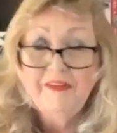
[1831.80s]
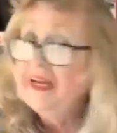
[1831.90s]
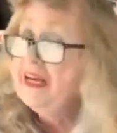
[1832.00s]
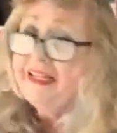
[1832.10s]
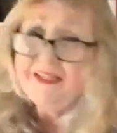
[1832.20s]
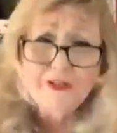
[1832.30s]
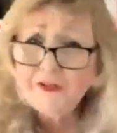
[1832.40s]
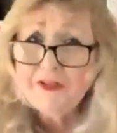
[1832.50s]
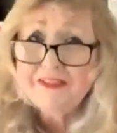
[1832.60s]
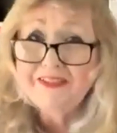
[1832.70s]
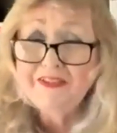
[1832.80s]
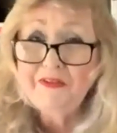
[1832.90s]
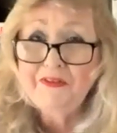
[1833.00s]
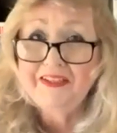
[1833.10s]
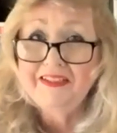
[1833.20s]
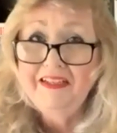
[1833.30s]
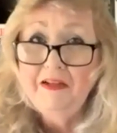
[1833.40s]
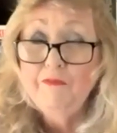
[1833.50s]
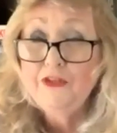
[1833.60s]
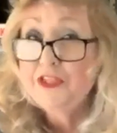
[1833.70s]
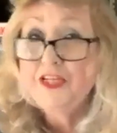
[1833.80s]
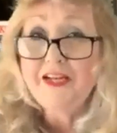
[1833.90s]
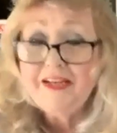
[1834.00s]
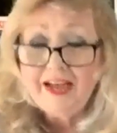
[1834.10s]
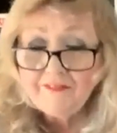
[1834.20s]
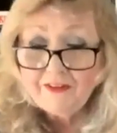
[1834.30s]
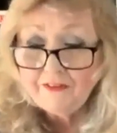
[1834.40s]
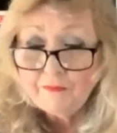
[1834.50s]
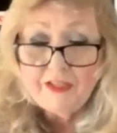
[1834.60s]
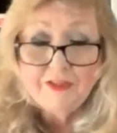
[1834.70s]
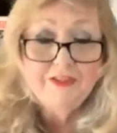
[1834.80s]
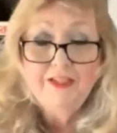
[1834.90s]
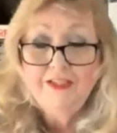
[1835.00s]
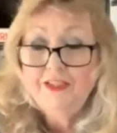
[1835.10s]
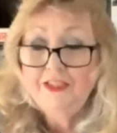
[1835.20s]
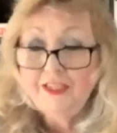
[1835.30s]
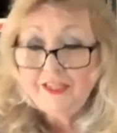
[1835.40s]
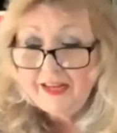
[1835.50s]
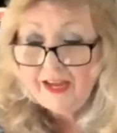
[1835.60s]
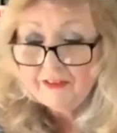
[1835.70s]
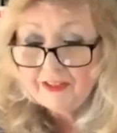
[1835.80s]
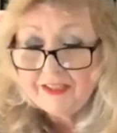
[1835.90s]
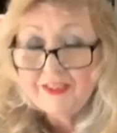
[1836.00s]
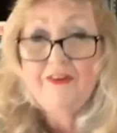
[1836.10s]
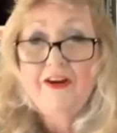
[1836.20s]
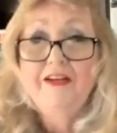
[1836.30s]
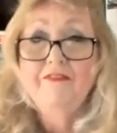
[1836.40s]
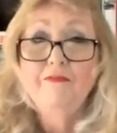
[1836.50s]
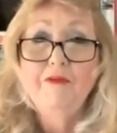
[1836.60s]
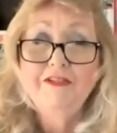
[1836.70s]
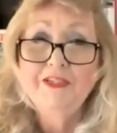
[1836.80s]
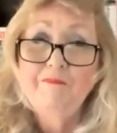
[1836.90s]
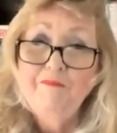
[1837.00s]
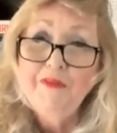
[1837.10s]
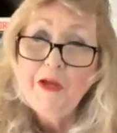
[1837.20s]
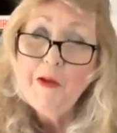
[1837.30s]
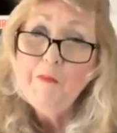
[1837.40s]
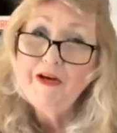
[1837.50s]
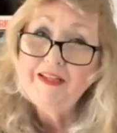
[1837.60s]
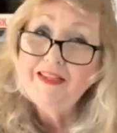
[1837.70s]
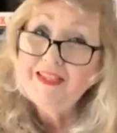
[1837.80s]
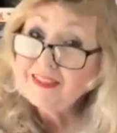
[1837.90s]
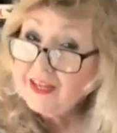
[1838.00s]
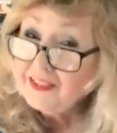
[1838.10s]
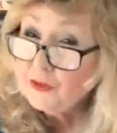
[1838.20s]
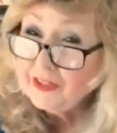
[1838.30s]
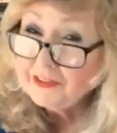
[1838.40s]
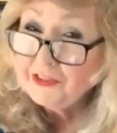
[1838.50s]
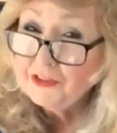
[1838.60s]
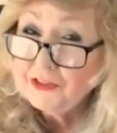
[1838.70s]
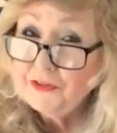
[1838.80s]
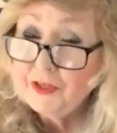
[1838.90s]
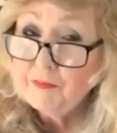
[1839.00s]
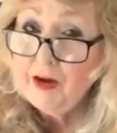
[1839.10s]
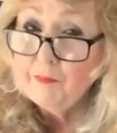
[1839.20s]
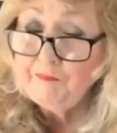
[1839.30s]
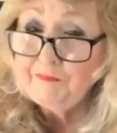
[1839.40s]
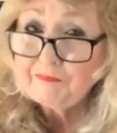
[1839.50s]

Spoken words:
That's all there was to it. She didn't have information. She didn't have classified information. But these kinds of questions do come up.